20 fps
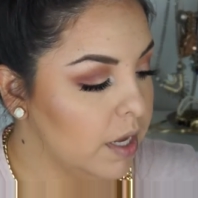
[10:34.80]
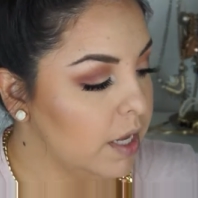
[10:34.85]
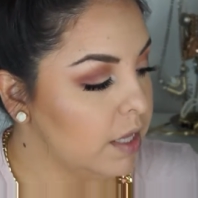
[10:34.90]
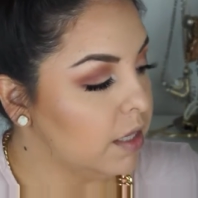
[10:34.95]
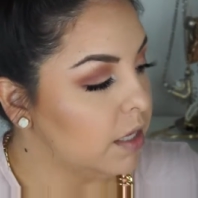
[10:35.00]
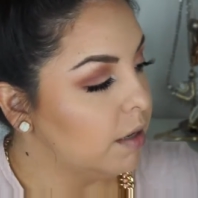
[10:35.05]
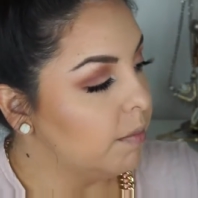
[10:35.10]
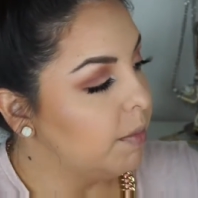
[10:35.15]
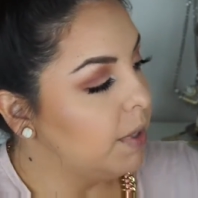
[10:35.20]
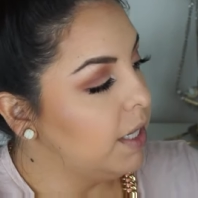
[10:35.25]
And
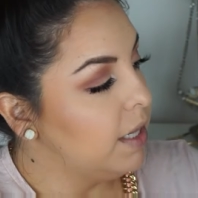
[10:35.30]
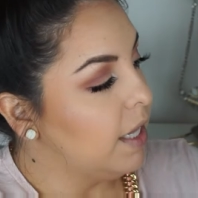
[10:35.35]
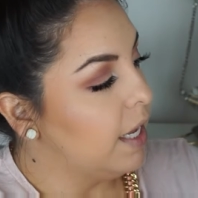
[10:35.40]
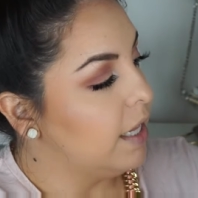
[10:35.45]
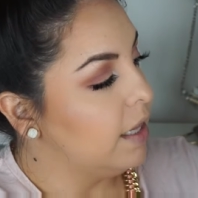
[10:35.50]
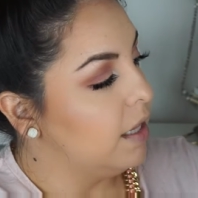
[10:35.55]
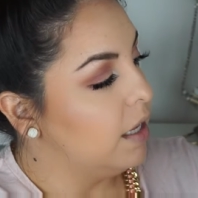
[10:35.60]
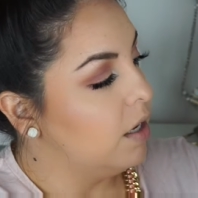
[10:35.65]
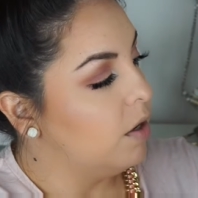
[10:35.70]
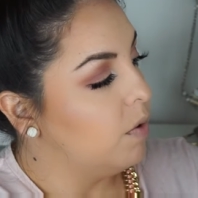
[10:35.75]
then I'm gonna
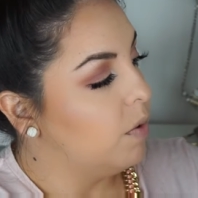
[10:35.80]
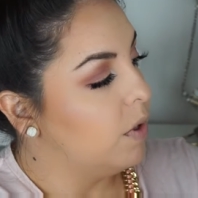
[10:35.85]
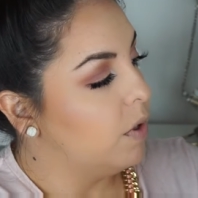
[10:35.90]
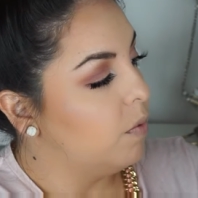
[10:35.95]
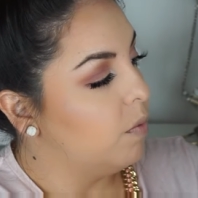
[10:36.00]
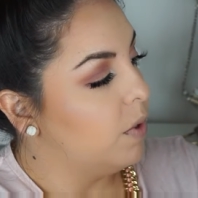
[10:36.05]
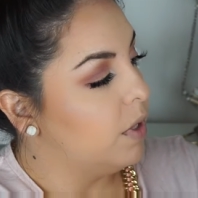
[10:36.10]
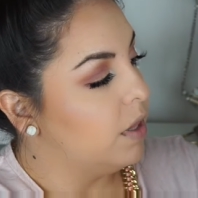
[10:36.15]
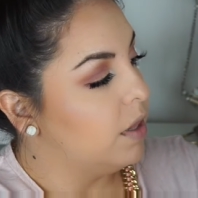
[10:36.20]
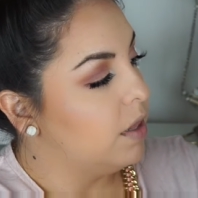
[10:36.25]
lightly go in
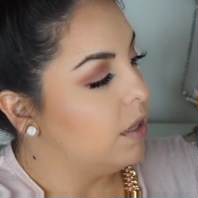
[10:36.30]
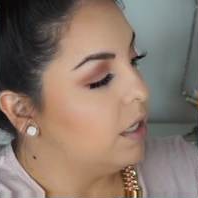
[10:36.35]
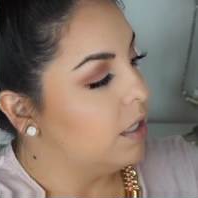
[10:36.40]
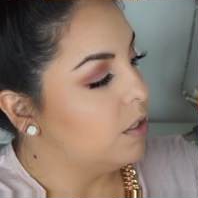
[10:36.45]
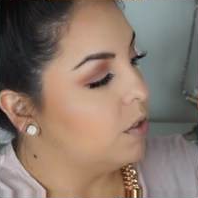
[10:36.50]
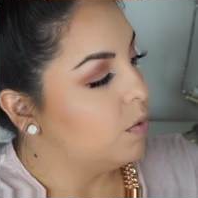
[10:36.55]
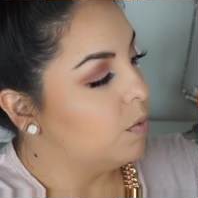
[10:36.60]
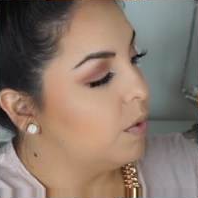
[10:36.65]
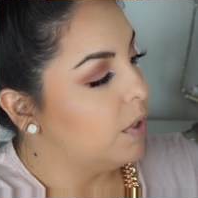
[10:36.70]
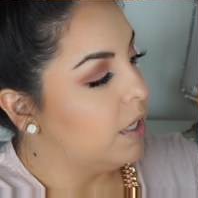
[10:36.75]
with
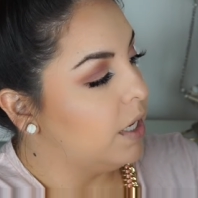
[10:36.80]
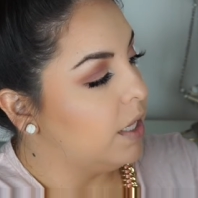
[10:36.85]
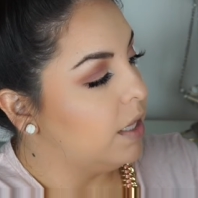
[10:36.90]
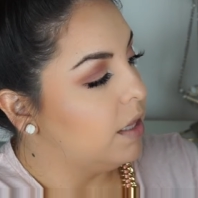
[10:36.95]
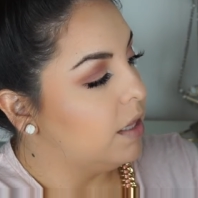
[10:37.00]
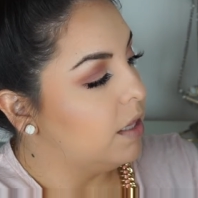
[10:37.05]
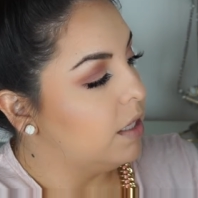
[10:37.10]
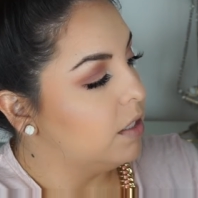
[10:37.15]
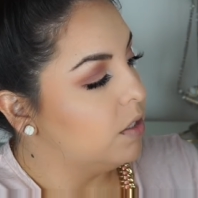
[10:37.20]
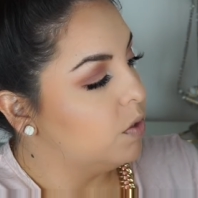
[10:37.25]
this one
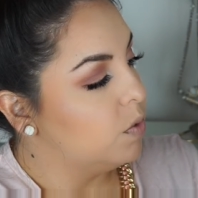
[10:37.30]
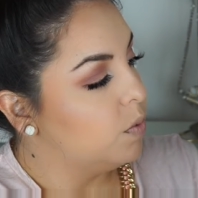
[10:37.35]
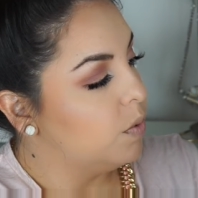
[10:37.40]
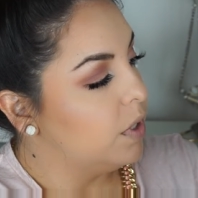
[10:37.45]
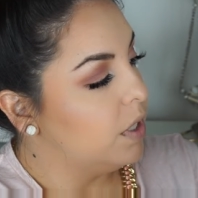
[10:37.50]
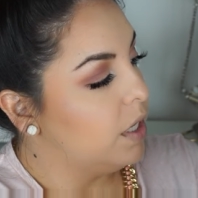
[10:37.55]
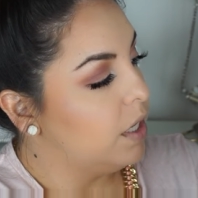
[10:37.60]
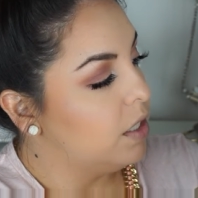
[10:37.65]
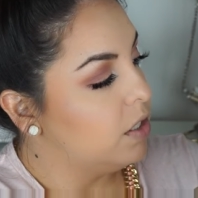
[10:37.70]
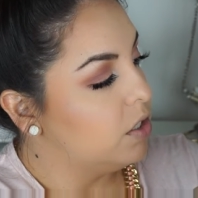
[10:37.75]
and
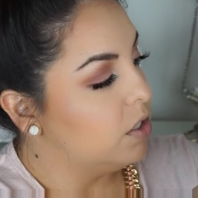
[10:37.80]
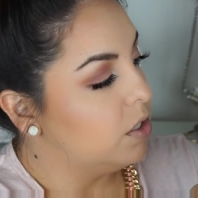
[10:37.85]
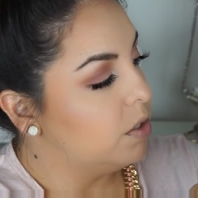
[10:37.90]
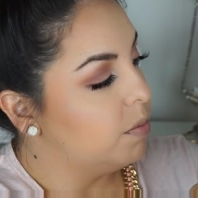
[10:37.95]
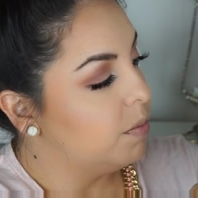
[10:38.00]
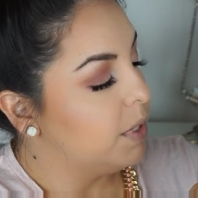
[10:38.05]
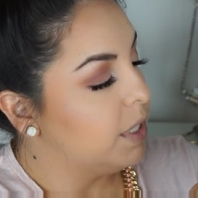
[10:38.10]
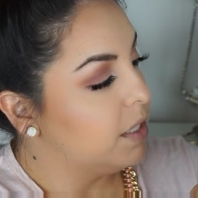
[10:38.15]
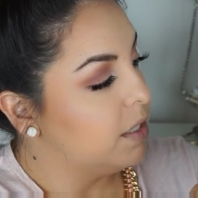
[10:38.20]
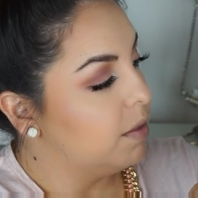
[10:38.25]
just
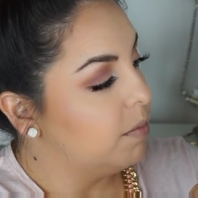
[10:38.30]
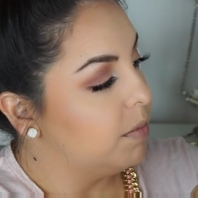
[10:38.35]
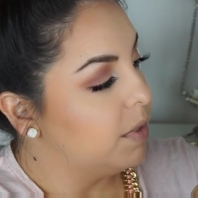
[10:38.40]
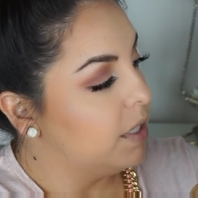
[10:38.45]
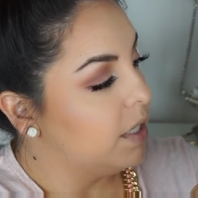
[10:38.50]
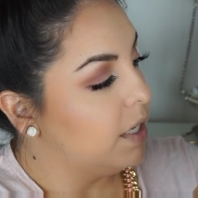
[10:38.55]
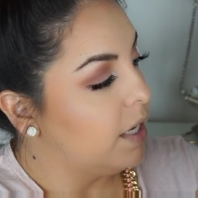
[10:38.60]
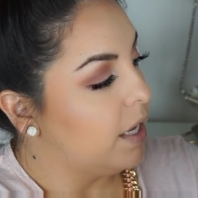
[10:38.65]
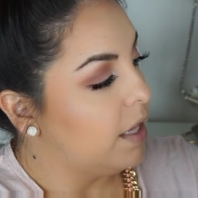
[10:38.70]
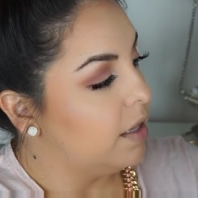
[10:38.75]
mix them
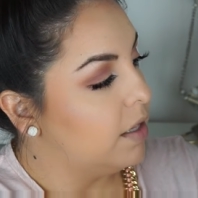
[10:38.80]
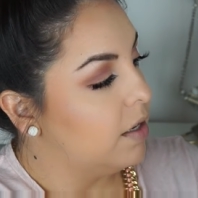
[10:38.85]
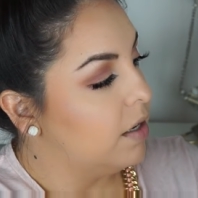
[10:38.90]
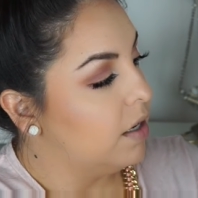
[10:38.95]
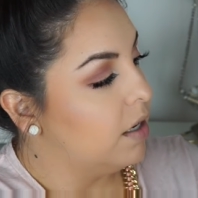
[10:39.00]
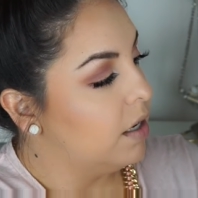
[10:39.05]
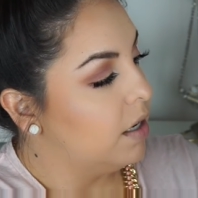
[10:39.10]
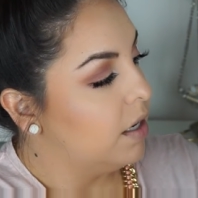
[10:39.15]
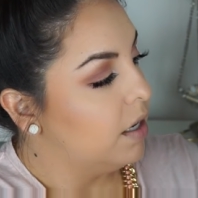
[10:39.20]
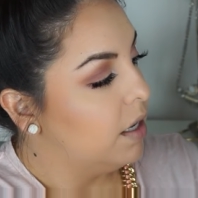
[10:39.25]

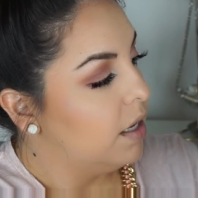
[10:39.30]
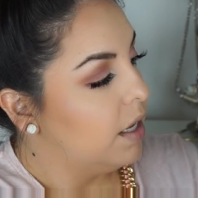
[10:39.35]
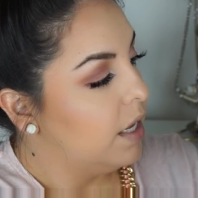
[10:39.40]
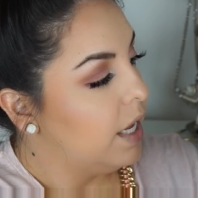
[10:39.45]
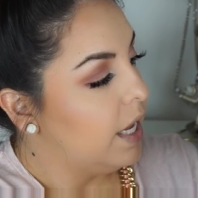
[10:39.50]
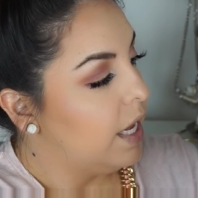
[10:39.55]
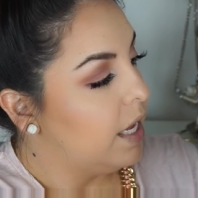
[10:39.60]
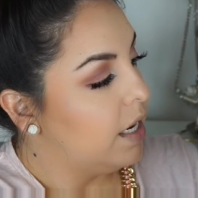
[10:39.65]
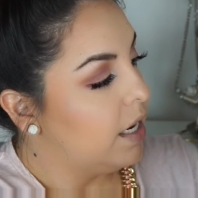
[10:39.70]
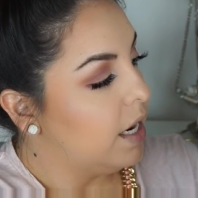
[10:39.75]
together
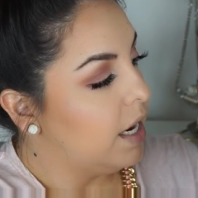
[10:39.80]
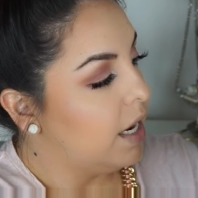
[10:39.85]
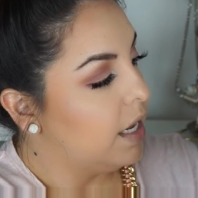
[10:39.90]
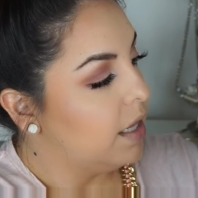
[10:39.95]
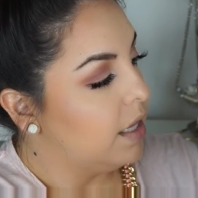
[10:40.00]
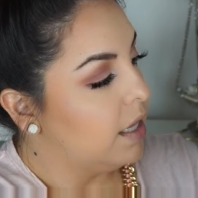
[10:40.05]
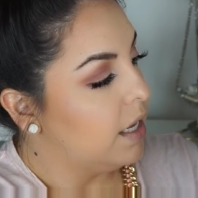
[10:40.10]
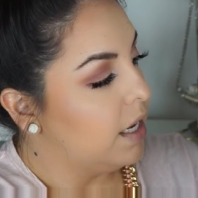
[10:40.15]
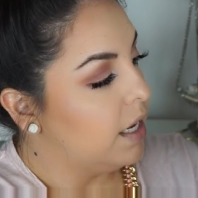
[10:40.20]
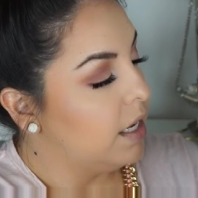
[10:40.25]
and
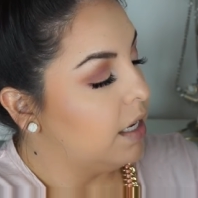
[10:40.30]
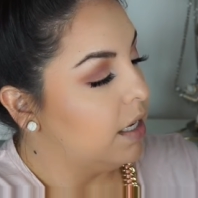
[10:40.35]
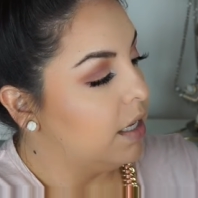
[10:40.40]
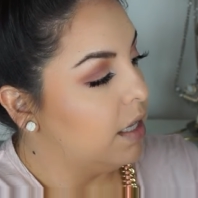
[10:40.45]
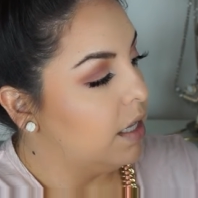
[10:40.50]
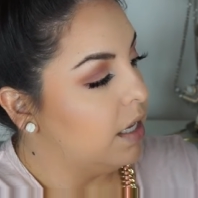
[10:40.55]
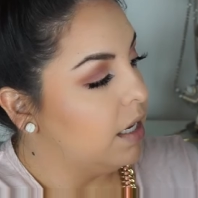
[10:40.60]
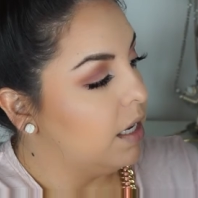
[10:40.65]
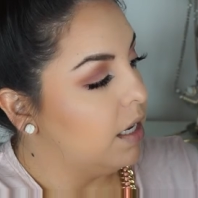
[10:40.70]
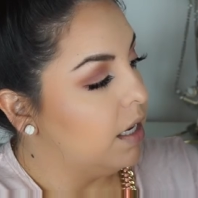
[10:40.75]
highlight
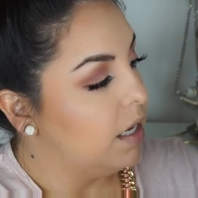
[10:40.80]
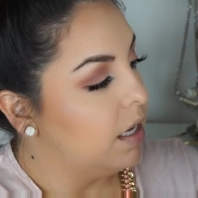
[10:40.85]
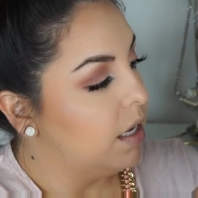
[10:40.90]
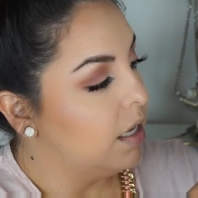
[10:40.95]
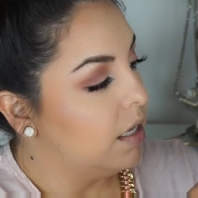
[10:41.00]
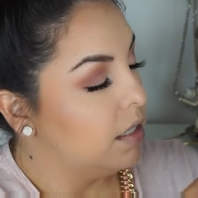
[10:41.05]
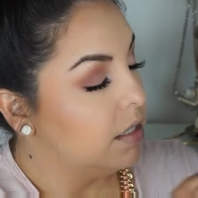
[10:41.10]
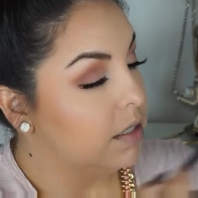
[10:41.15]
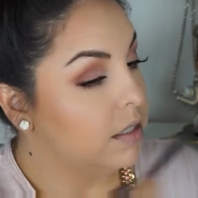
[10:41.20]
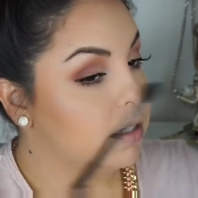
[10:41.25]
the
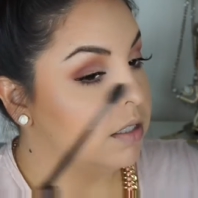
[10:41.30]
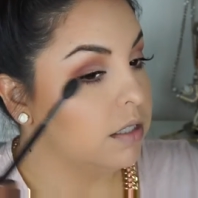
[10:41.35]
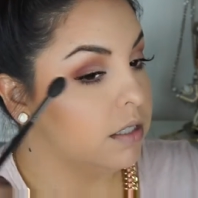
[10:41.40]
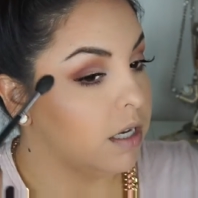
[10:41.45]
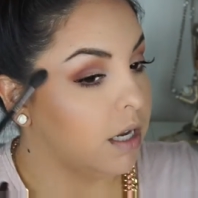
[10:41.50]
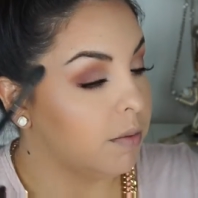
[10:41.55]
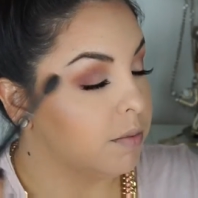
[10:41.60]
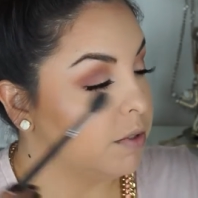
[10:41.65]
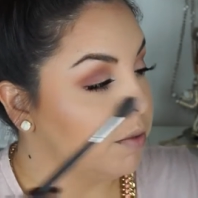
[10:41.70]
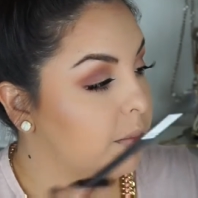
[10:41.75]

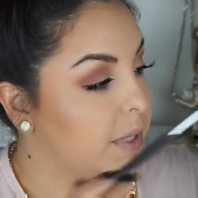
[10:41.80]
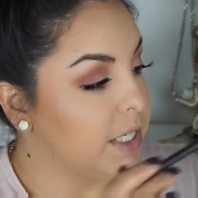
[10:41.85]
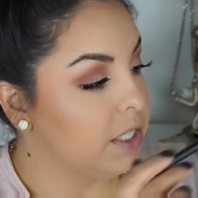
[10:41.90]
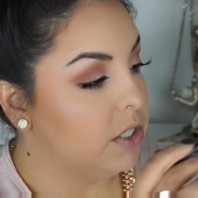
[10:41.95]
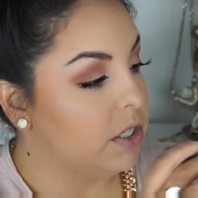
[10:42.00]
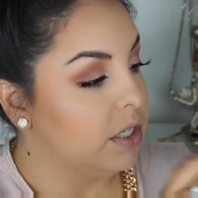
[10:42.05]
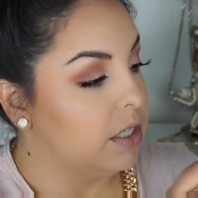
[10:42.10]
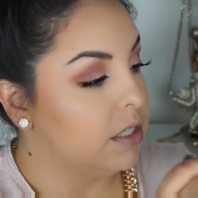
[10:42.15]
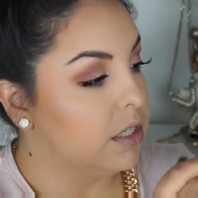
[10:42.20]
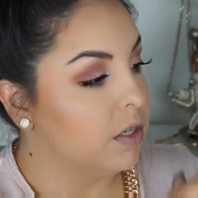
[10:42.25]
tops of my
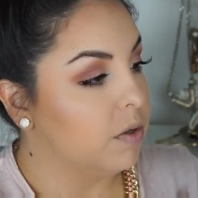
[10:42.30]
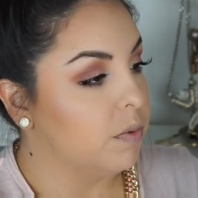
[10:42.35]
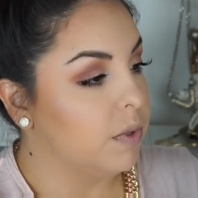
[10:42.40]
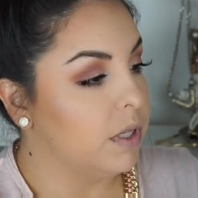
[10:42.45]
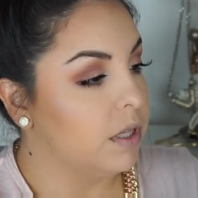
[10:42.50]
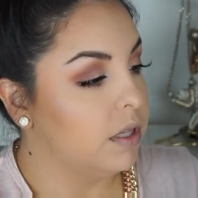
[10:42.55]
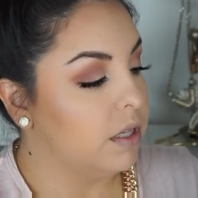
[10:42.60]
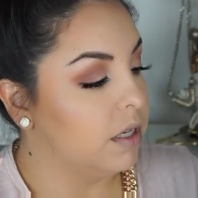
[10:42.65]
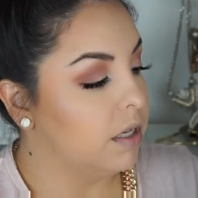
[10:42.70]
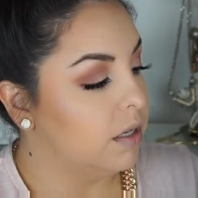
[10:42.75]
cheeks here
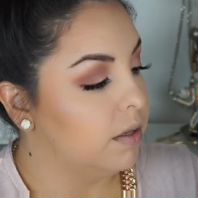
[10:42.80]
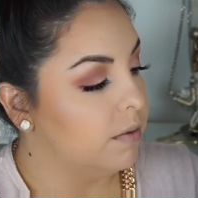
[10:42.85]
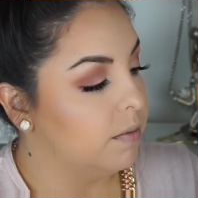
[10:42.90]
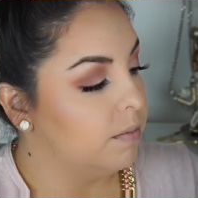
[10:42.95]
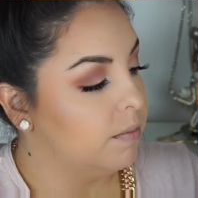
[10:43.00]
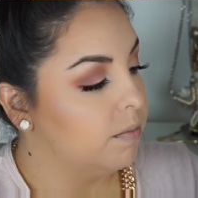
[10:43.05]
with it.